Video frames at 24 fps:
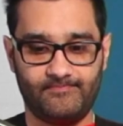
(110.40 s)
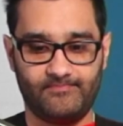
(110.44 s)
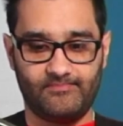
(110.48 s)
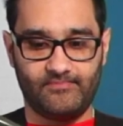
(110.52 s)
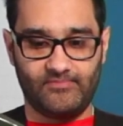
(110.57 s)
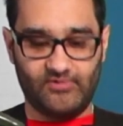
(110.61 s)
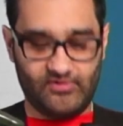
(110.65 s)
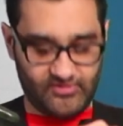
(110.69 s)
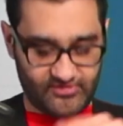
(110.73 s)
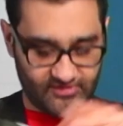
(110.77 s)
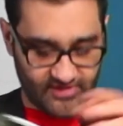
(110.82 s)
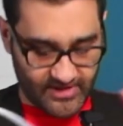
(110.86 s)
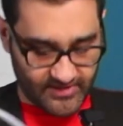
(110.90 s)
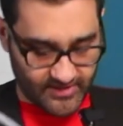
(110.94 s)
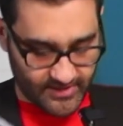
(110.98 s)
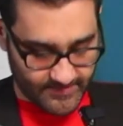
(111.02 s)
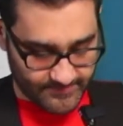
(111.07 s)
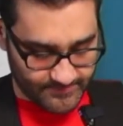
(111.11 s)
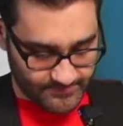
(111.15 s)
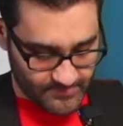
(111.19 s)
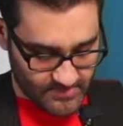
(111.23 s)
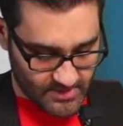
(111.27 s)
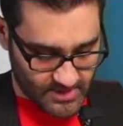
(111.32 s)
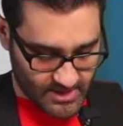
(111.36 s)
just like that.
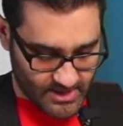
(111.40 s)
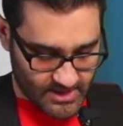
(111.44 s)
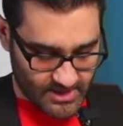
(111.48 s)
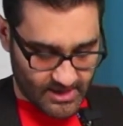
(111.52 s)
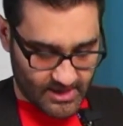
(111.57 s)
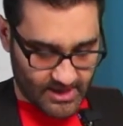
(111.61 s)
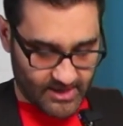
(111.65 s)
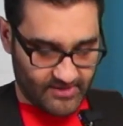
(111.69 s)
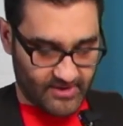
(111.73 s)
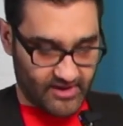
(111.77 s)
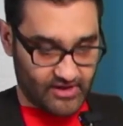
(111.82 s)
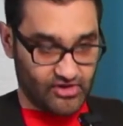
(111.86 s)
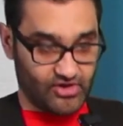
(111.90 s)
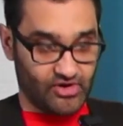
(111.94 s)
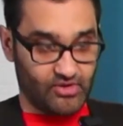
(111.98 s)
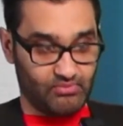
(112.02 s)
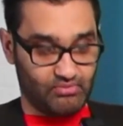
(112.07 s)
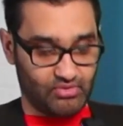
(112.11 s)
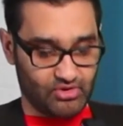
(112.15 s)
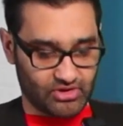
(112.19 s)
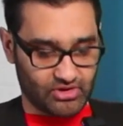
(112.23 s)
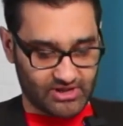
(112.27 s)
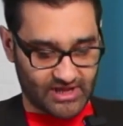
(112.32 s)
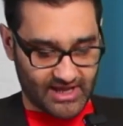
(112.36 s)
And then you can
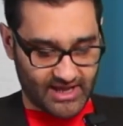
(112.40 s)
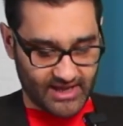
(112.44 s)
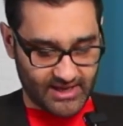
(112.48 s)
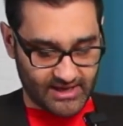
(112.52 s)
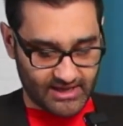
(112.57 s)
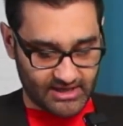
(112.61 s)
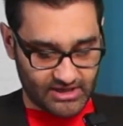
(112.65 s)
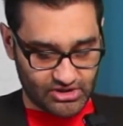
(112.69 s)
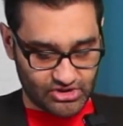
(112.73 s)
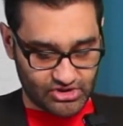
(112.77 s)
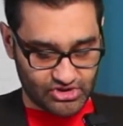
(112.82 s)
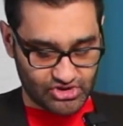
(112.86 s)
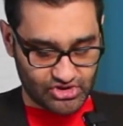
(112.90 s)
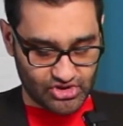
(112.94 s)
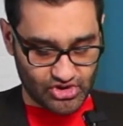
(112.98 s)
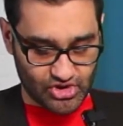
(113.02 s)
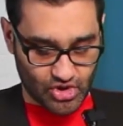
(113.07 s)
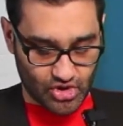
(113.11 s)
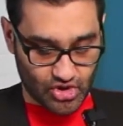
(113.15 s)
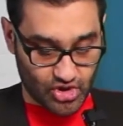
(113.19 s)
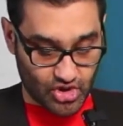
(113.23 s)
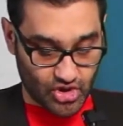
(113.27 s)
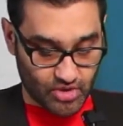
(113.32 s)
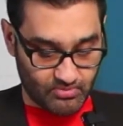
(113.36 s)
put that into your
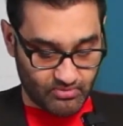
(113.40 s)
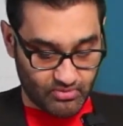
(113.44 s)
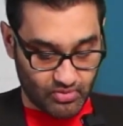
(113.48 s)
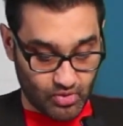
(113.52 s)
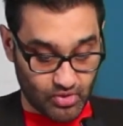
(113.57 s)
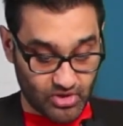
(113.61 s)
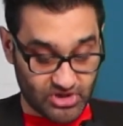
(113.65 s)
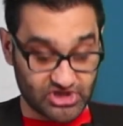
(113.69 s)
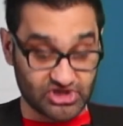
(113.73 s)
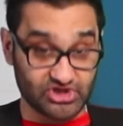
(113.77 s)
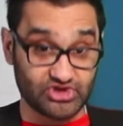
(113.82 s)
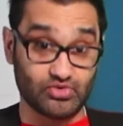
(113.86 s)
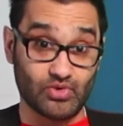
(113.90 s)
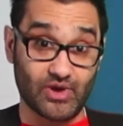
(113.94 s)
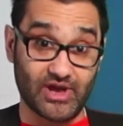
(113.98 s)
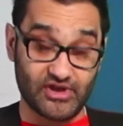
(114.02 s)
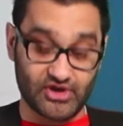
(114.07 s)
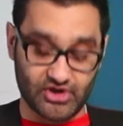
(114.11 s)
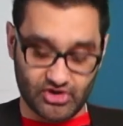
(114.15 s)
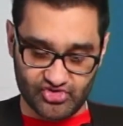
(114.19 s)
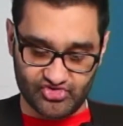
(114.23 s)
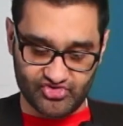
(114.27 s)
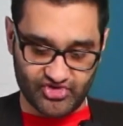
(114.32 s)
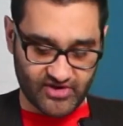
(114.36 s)
cup, which is where you can
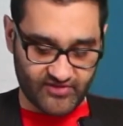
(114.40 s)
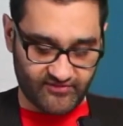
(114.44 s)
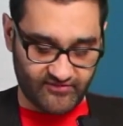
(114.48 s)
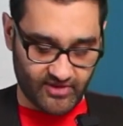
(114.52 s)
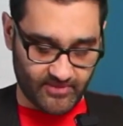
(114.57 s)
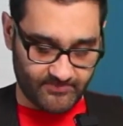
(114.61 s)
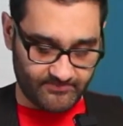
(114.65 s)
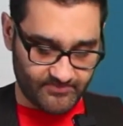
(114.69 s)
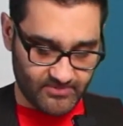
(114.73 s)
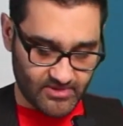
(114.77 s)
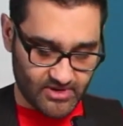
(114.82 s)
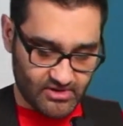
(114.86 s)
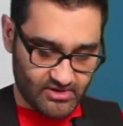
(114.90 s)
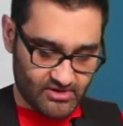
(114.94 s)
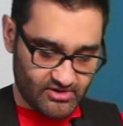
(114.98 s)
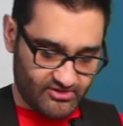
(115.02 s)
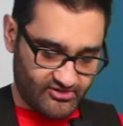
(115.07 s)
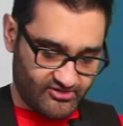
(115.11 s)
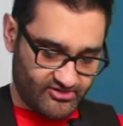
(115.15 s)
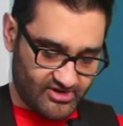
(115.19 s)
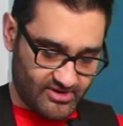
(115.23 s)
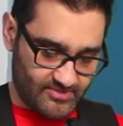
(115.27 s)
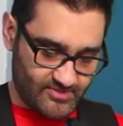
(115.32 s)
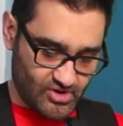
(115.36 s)
drink from.
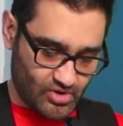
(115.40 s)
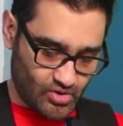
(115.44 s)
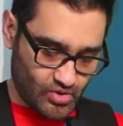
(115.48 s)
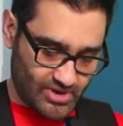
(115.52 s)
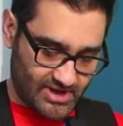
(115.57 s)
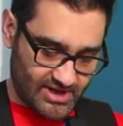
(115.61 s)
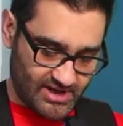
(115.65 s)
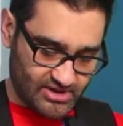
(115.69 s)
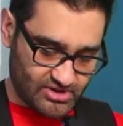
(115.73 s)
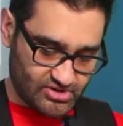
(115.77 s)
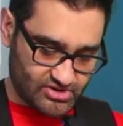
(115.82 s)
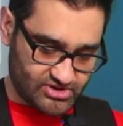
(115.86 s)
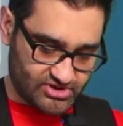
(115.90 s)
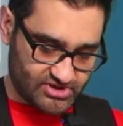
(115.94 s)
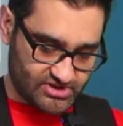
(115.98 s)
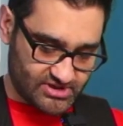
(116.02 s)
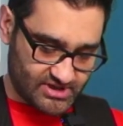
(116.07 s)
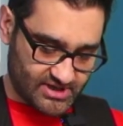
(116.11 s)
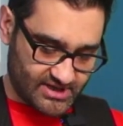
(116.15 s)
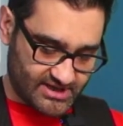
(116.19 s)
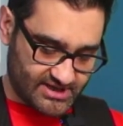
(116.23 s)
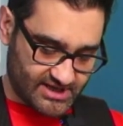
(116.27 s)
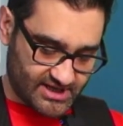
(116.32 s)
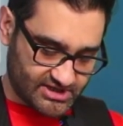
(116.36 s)
Let me quickly just
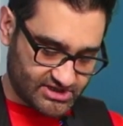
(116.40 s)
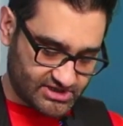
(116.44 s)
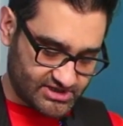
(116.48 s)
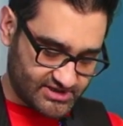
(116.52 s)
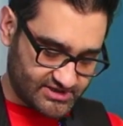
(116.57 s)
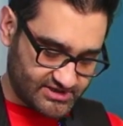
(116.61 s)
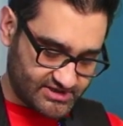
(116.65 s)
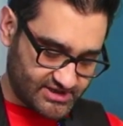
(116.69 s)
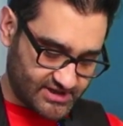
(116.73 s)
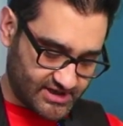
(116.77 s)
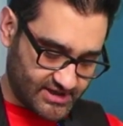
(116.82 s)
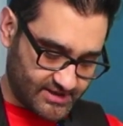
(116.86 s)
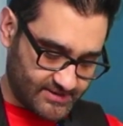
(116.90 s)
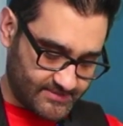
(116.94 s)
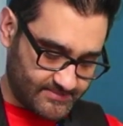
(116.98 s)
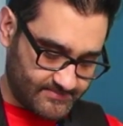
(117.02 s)
attach this here.